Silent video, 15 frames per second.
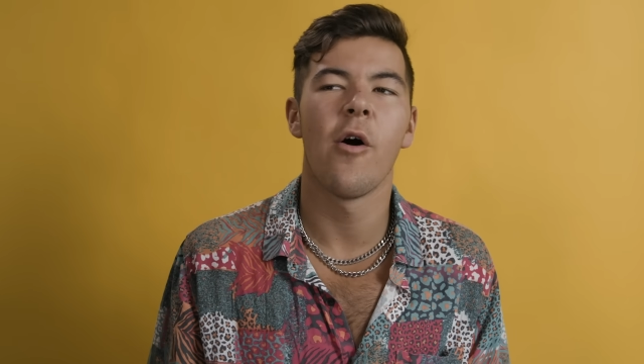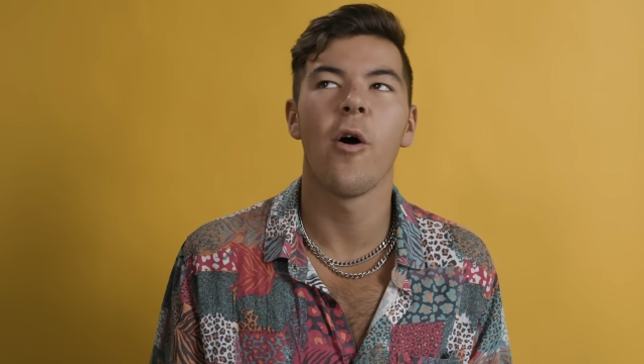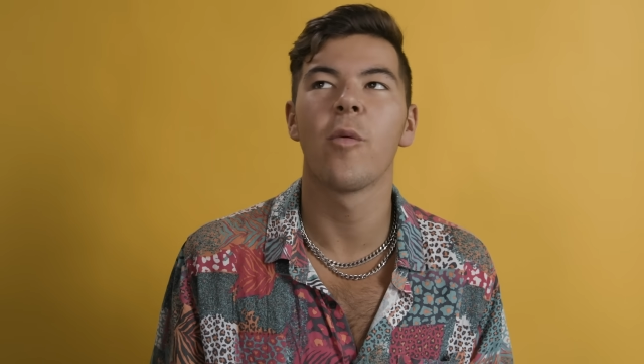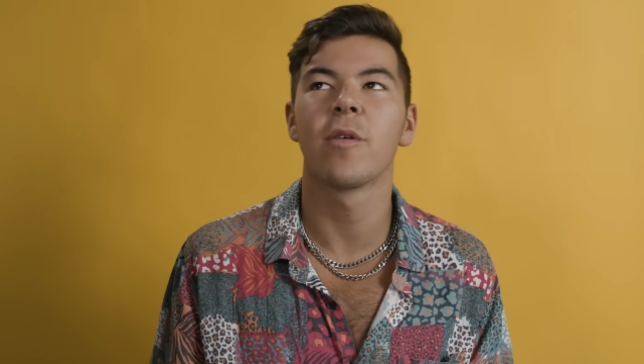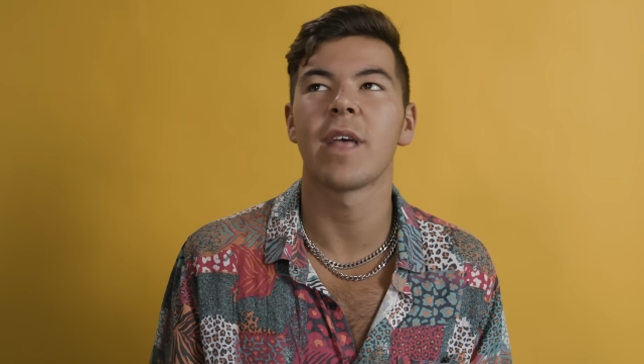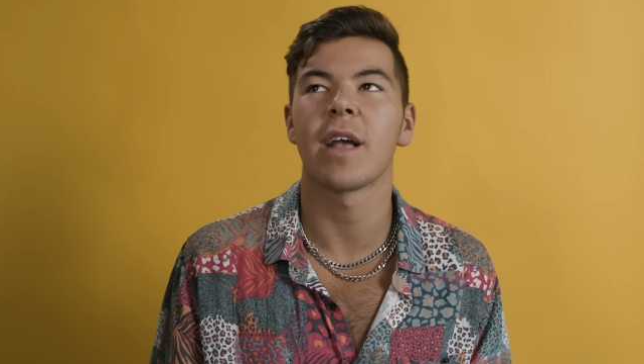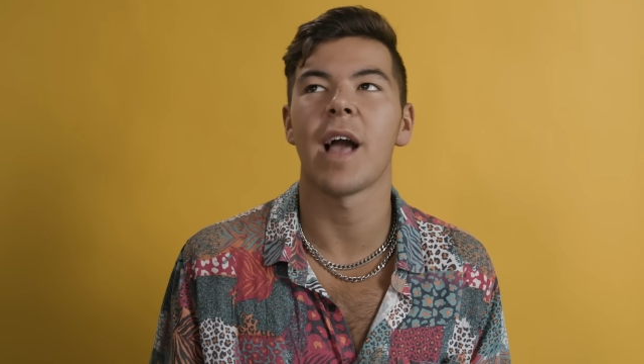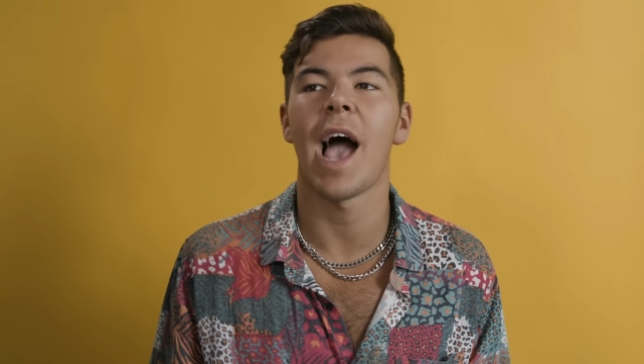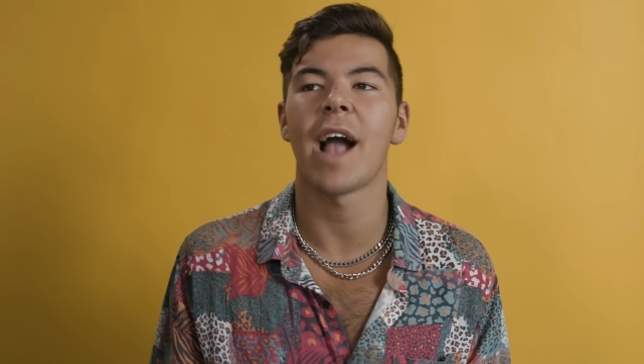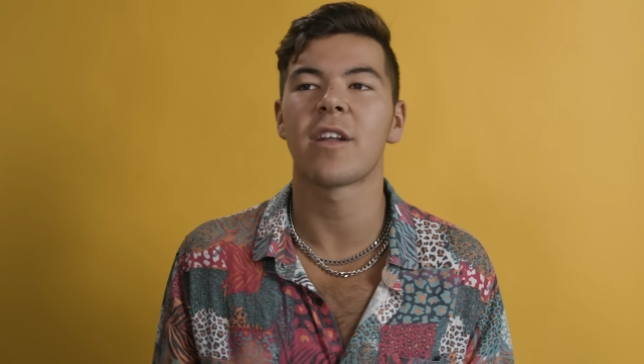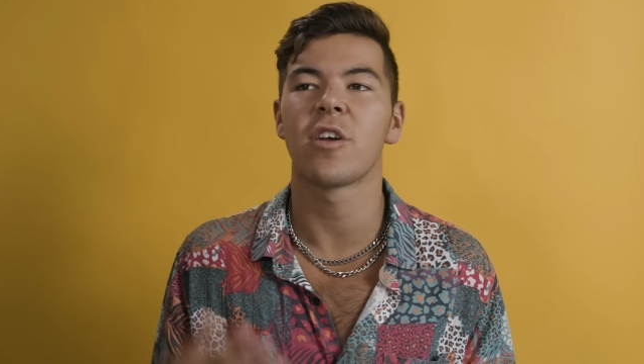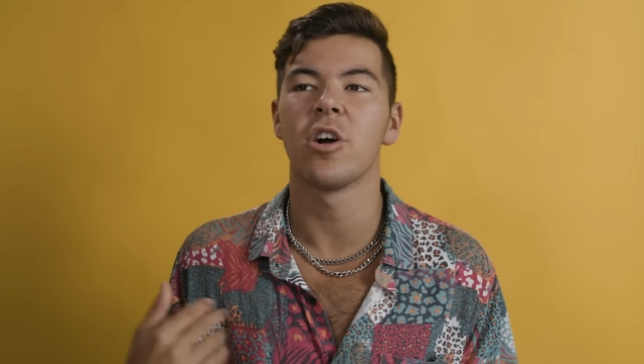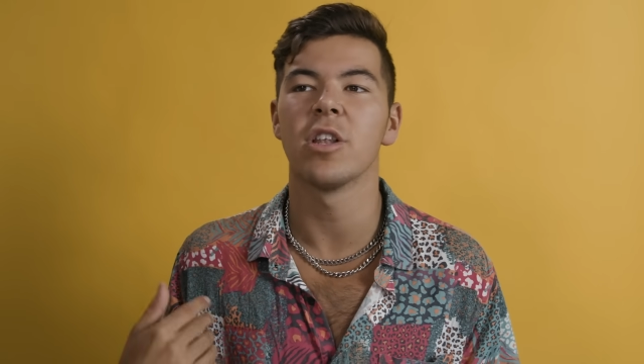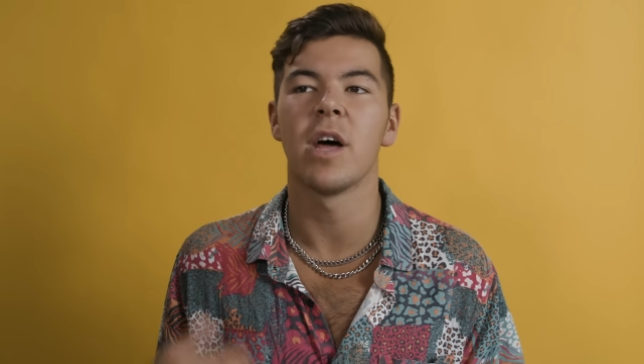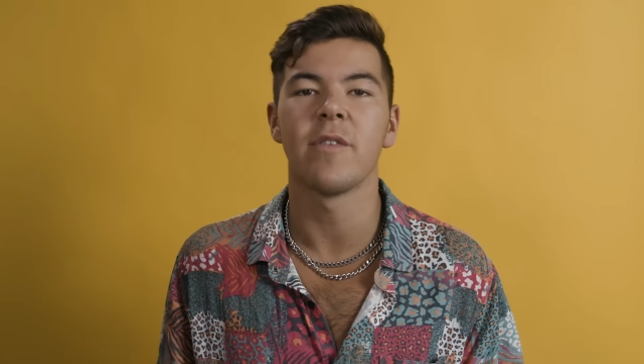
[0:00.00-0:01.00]
was like
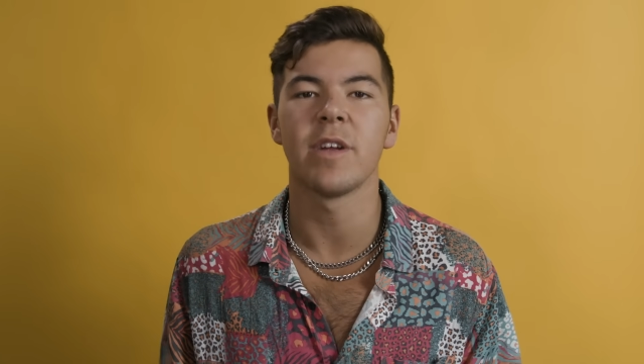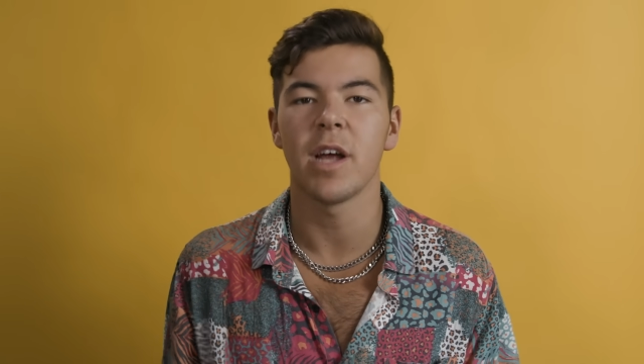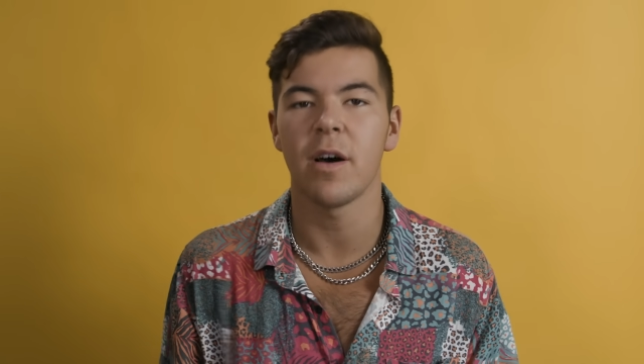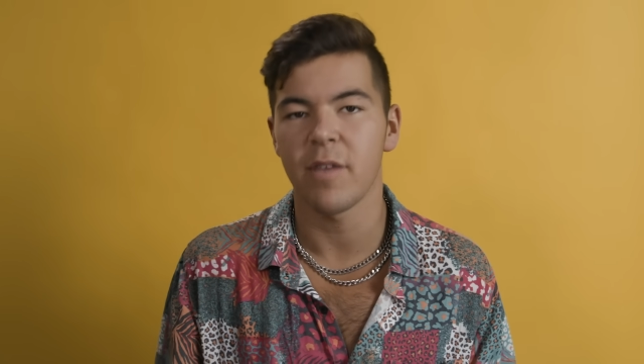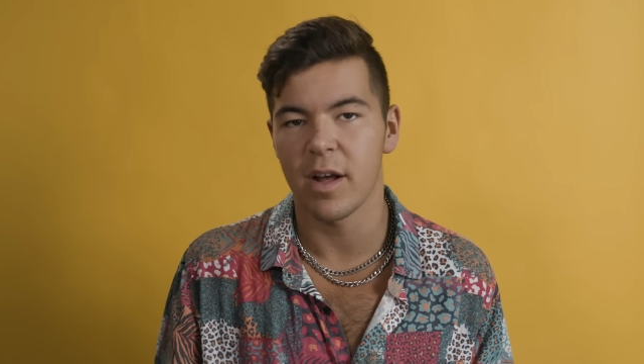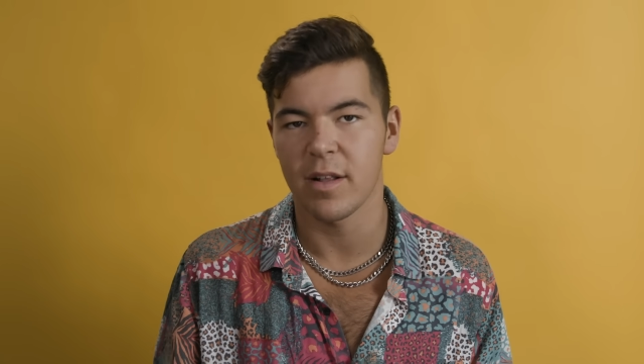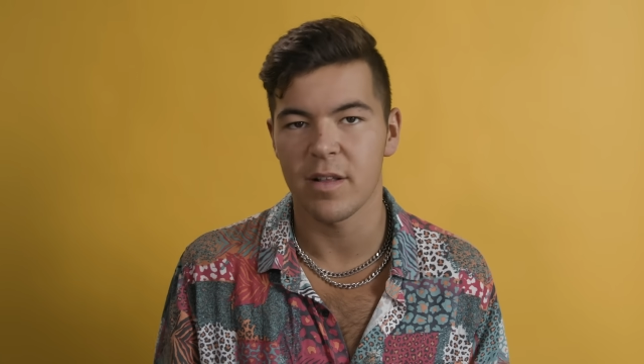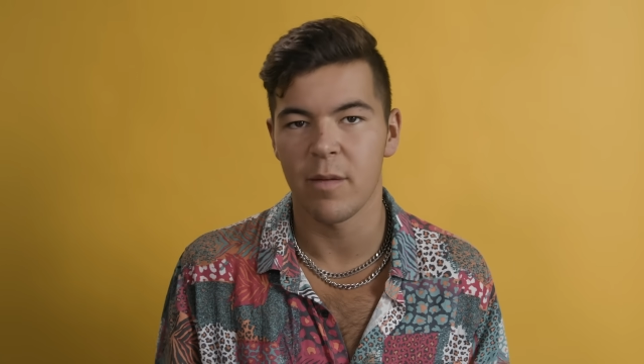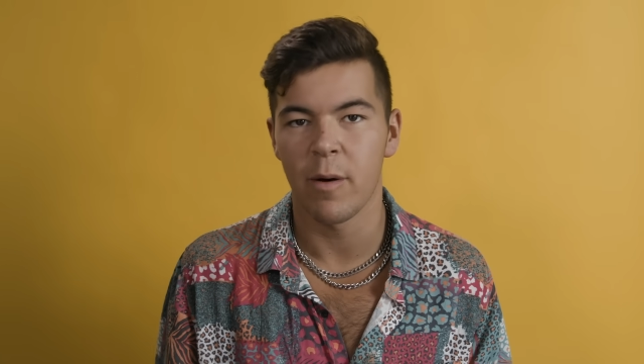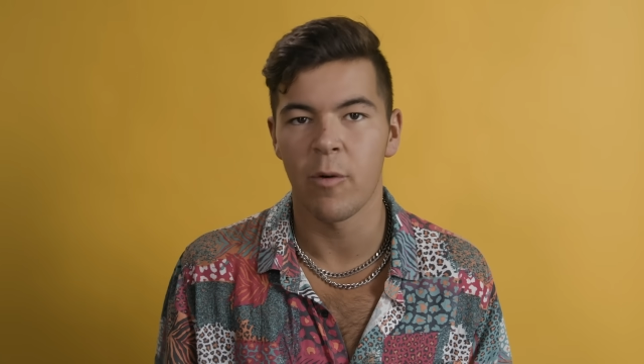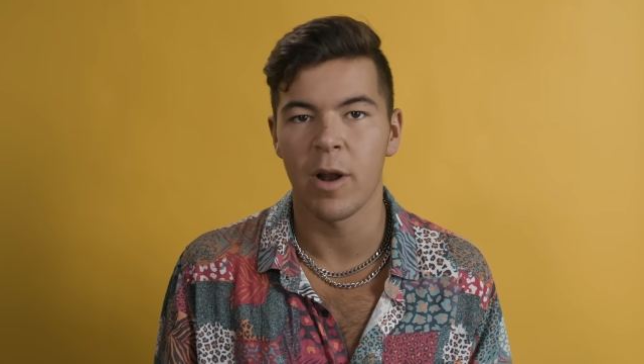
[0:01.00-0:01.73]
acting all lovey-dovey on someone,